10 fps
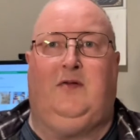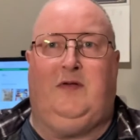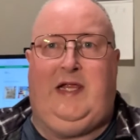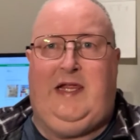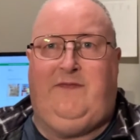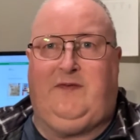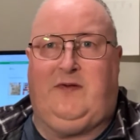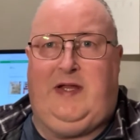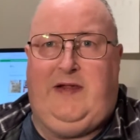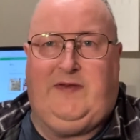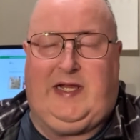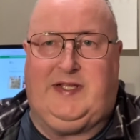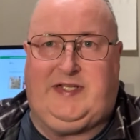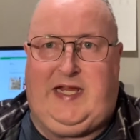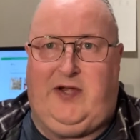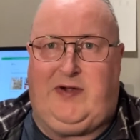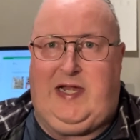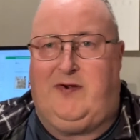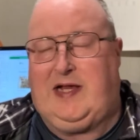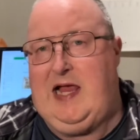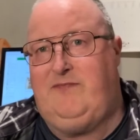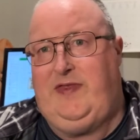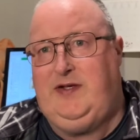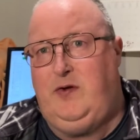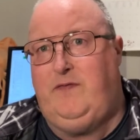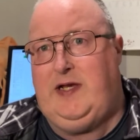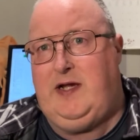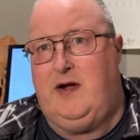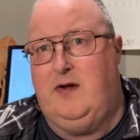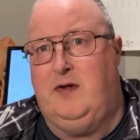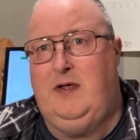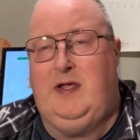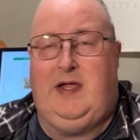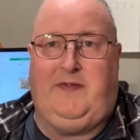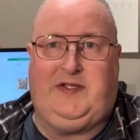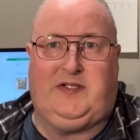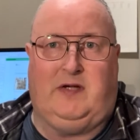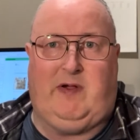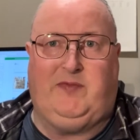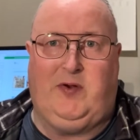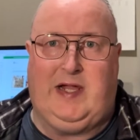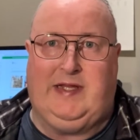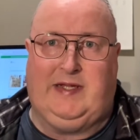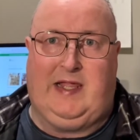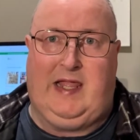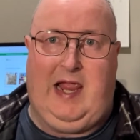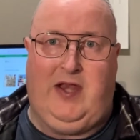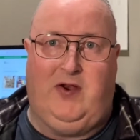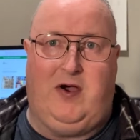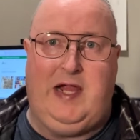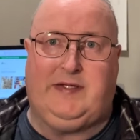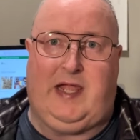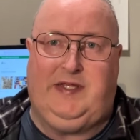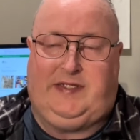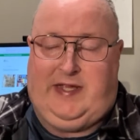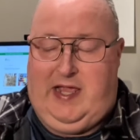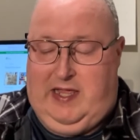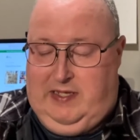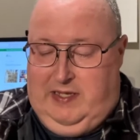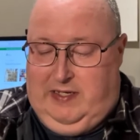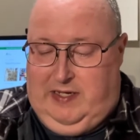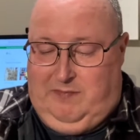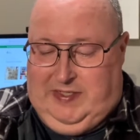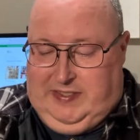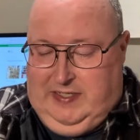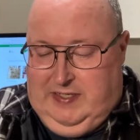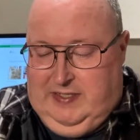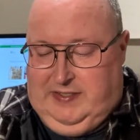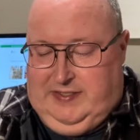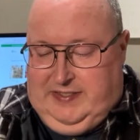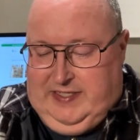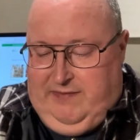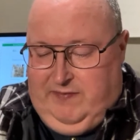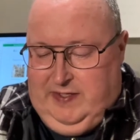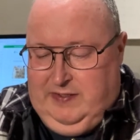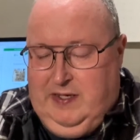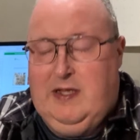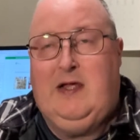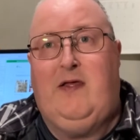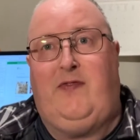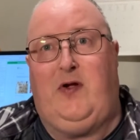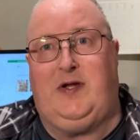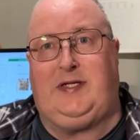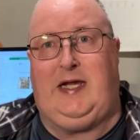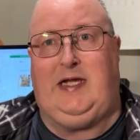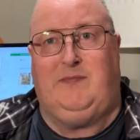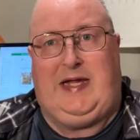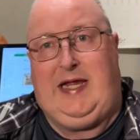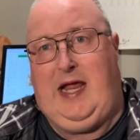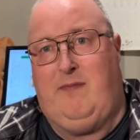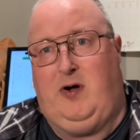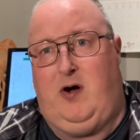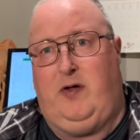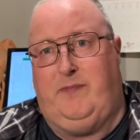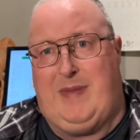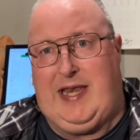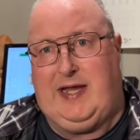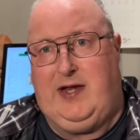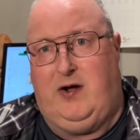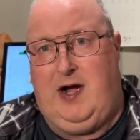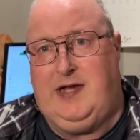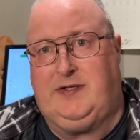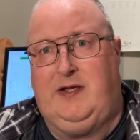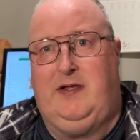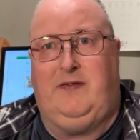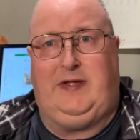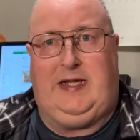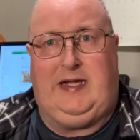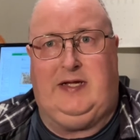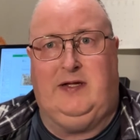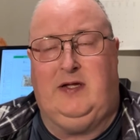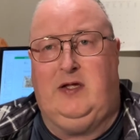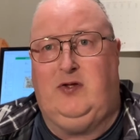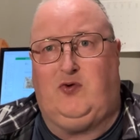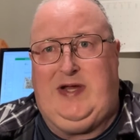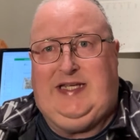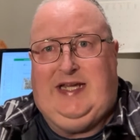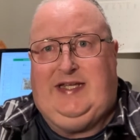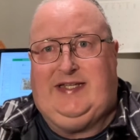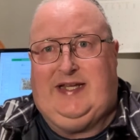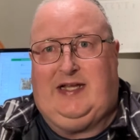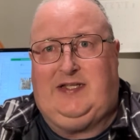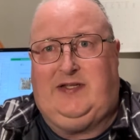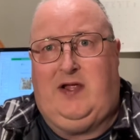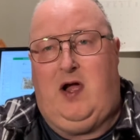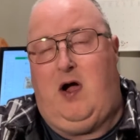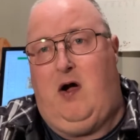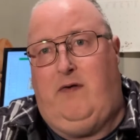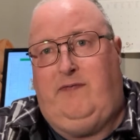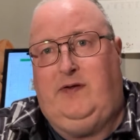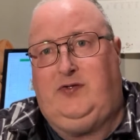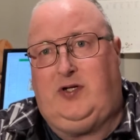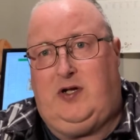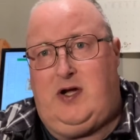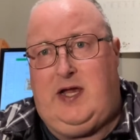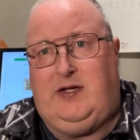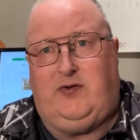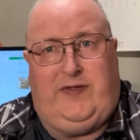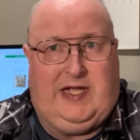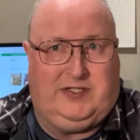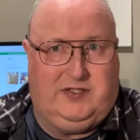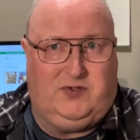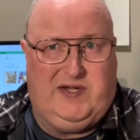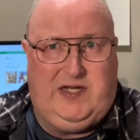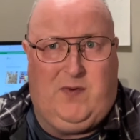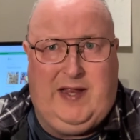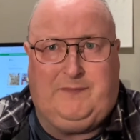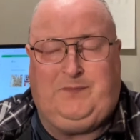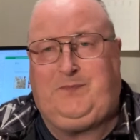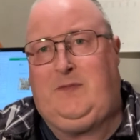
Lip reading: Good evening, it's Kerry here again with a new video. And this time I'm doing it at night. It's, 7:13 p.m. on Monday night, the 26th of July, 2021.